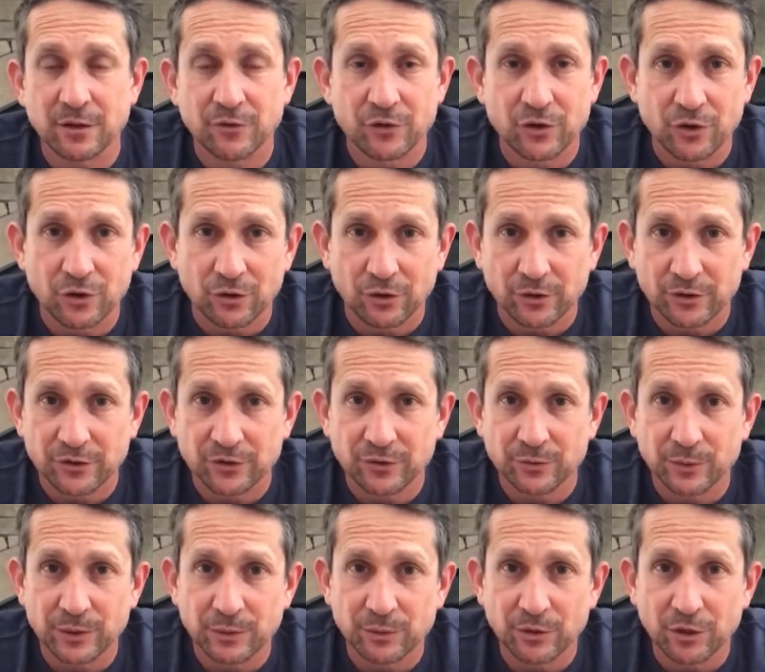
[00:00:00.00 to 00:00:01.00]
of course,
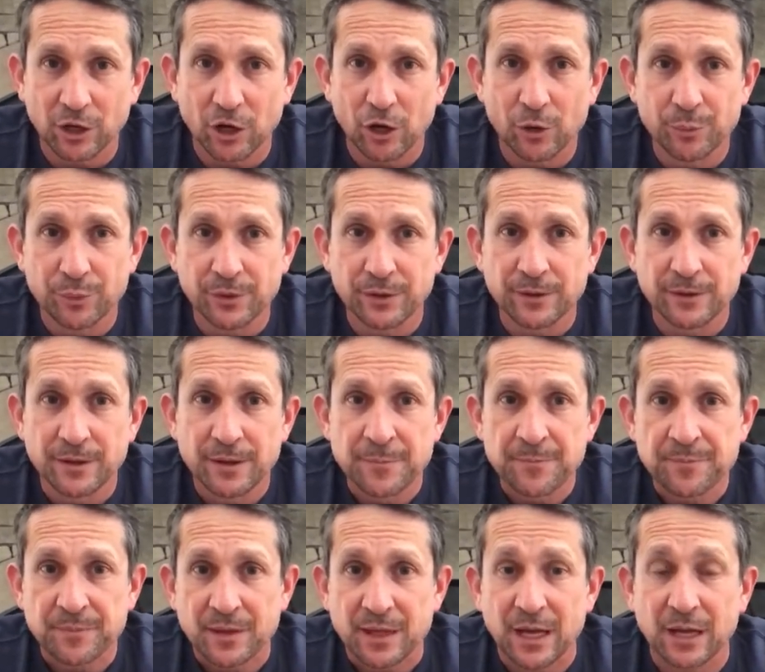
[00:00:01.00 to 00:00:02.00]
we will open
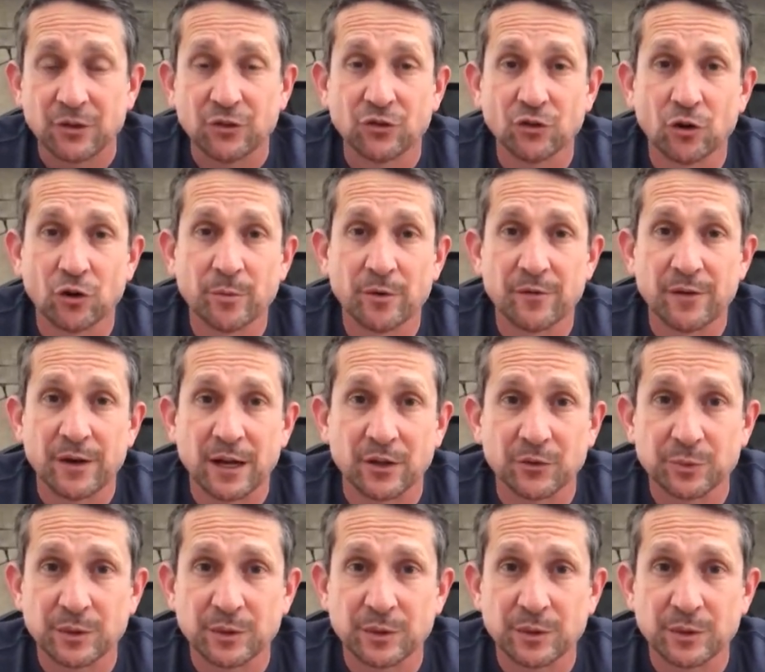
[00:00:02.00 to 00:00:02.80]
a dorm of ours.